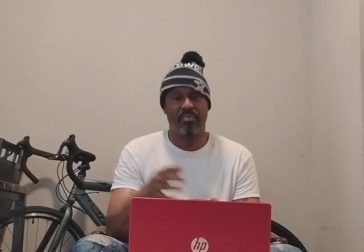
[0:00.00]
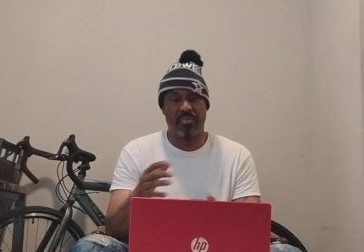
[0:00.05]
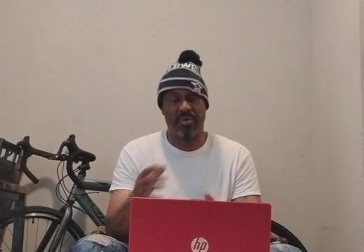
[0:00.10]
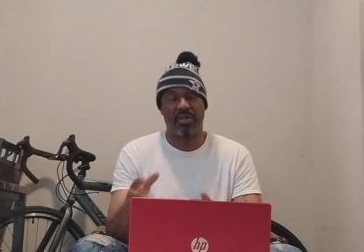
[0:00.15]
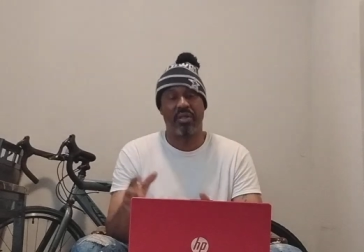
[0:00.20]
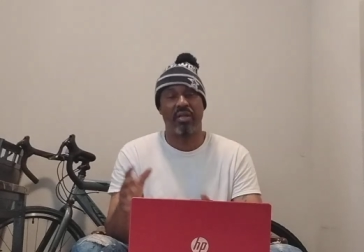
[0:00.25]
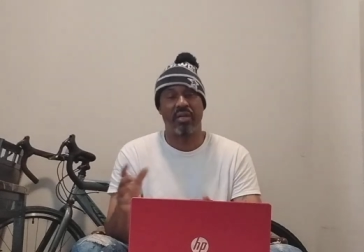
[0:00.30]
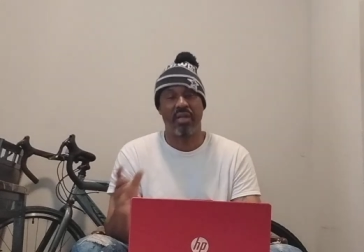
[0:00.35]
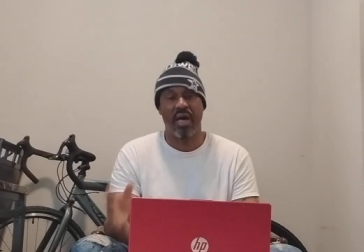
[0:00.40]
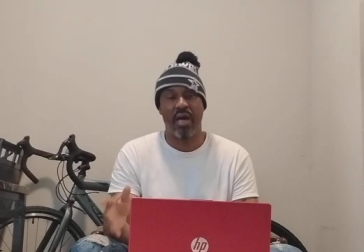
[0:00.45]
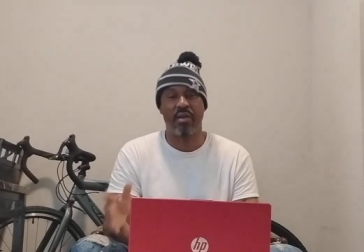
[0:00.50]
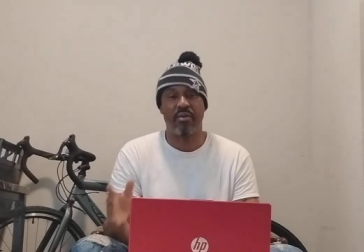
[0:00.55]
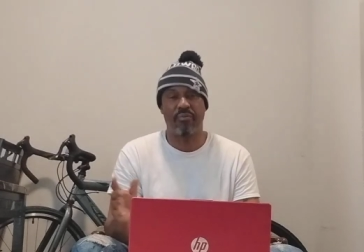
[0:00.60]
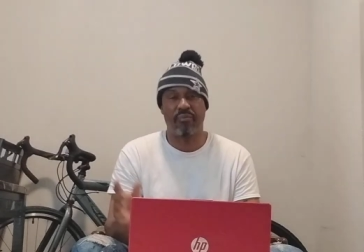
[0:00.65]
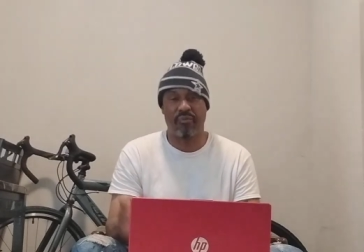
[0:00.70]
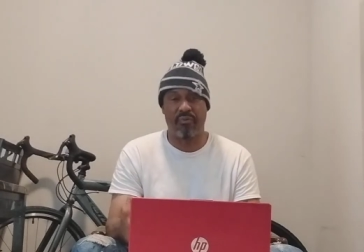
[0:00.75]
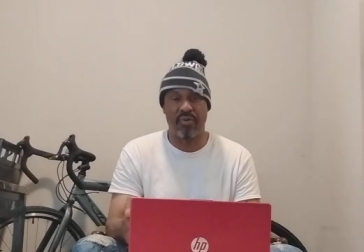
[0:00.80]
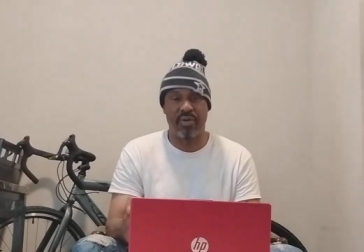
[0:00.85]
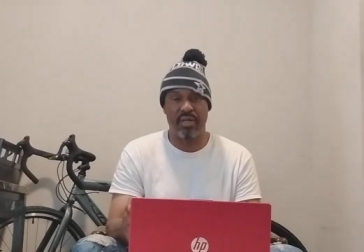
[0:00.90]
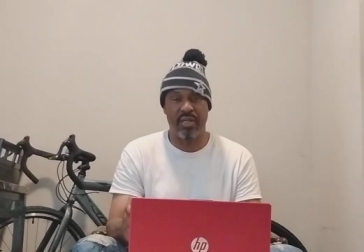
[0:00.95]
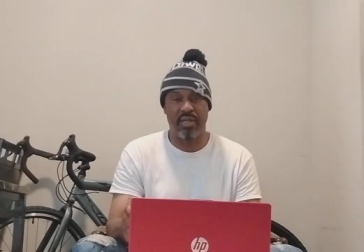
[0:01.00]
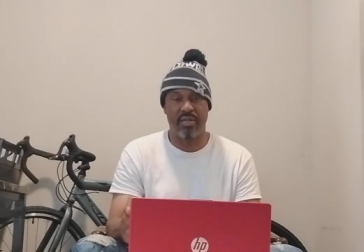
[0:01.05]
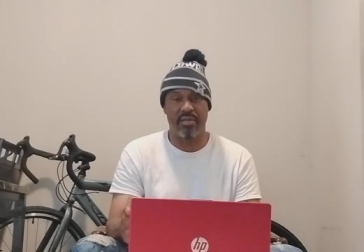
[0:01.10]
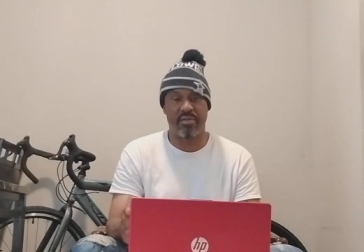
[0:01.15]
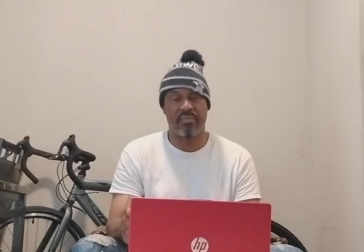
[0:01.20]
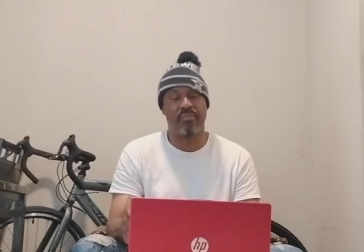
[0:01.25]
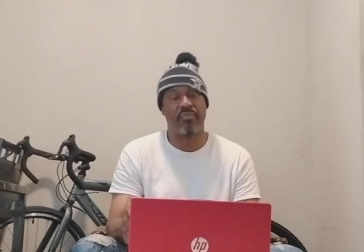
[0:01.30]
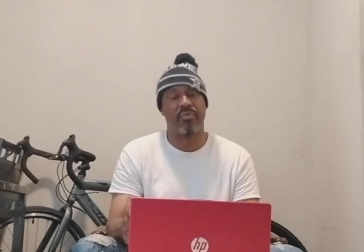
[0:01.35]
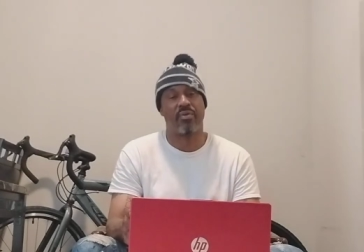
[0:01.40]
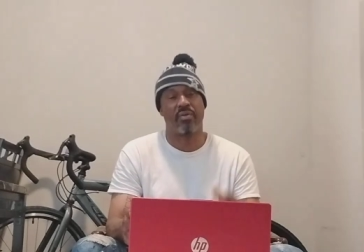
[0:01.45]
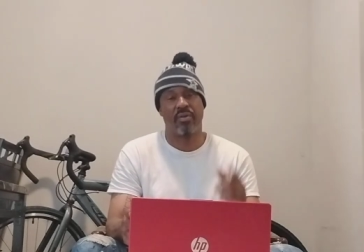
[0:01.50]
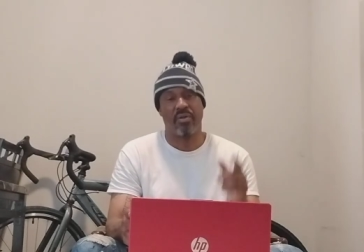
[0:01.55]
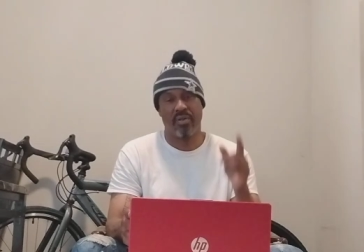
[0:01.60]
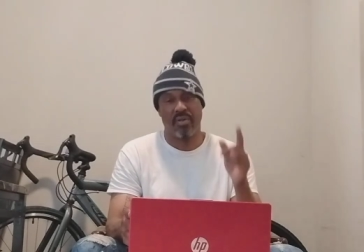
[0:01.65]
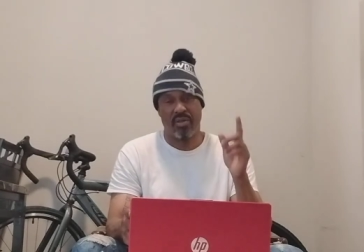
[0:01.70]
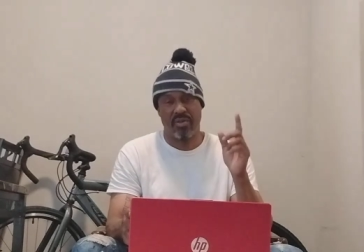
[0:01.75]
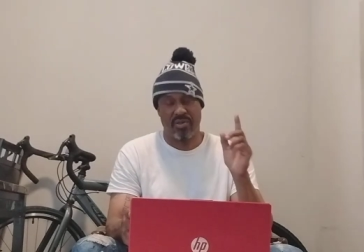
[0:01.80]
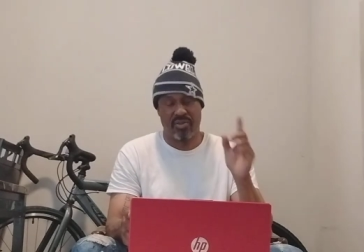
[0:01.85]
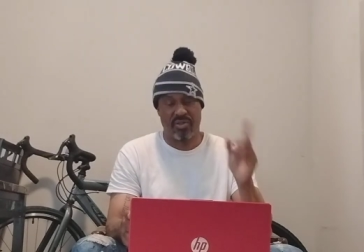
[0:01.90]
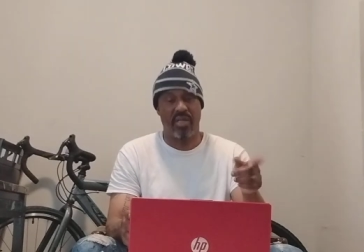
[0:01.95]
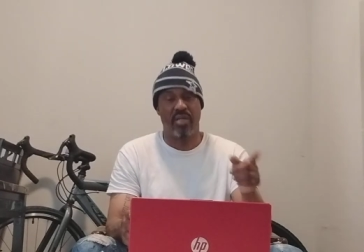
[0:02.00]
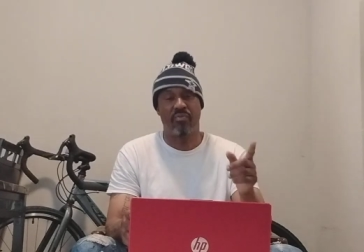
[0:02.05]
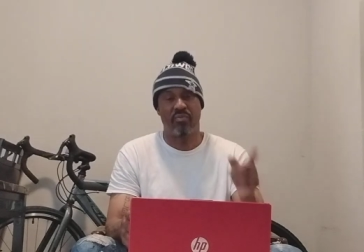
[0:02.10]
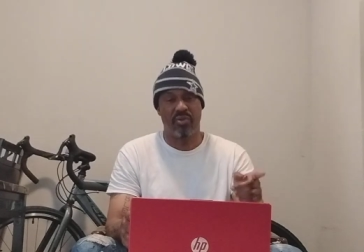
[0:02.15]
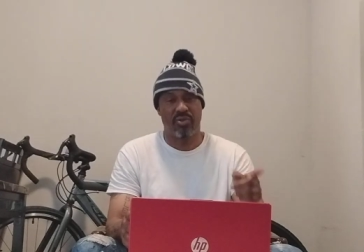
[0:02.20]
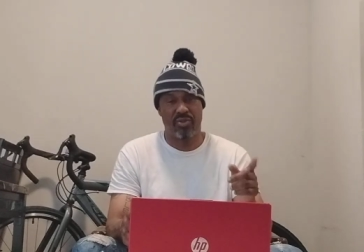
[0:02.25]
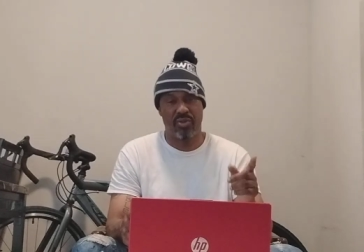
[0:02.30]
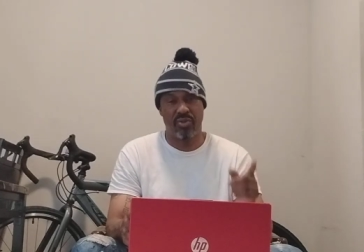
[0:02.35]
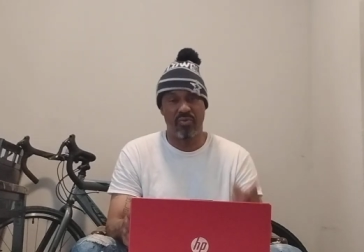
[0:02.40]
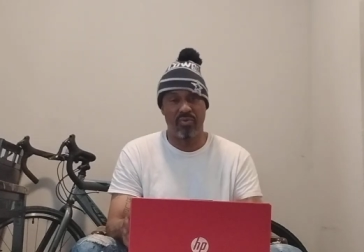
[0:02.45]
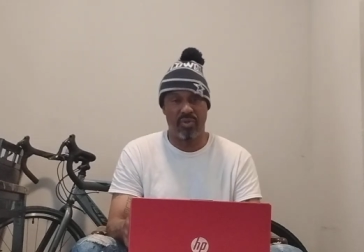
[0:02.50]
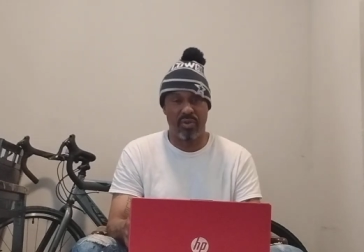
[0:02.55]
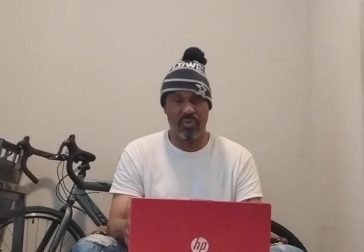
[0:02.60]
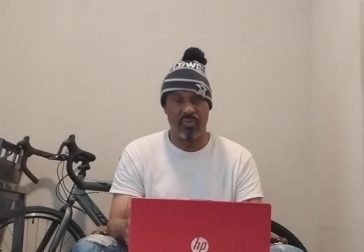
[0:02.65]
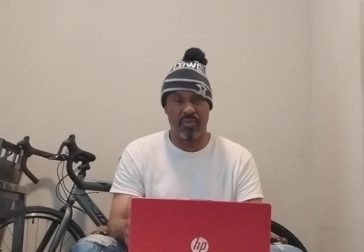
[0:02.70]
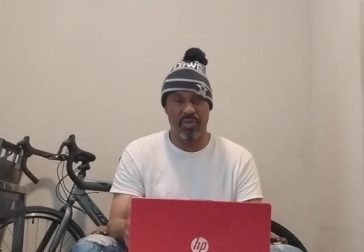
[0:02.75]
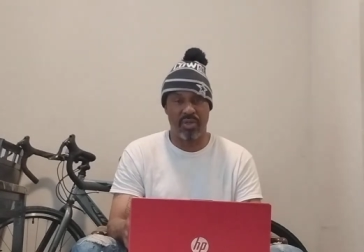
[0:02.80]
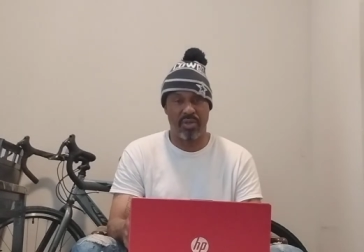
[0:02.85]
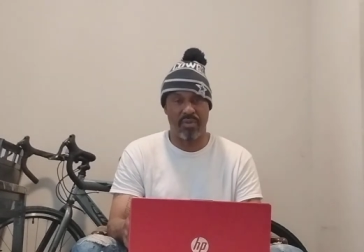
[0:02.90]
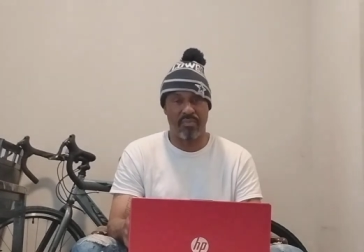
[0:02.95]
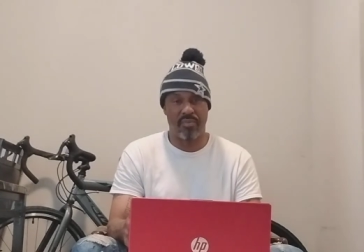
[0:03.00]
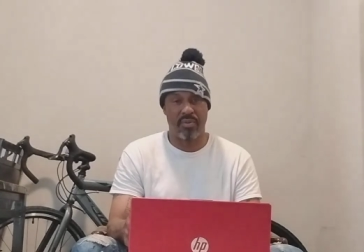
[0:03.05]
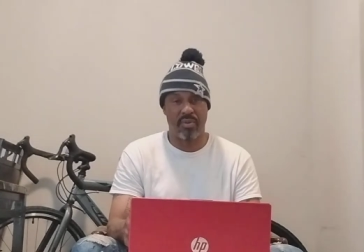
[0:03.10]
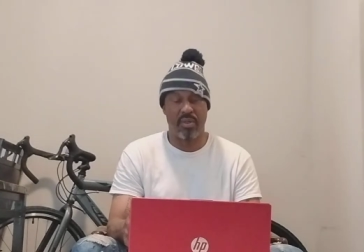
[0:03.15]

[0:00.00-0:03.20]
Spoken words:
But a lot of friends see what you doing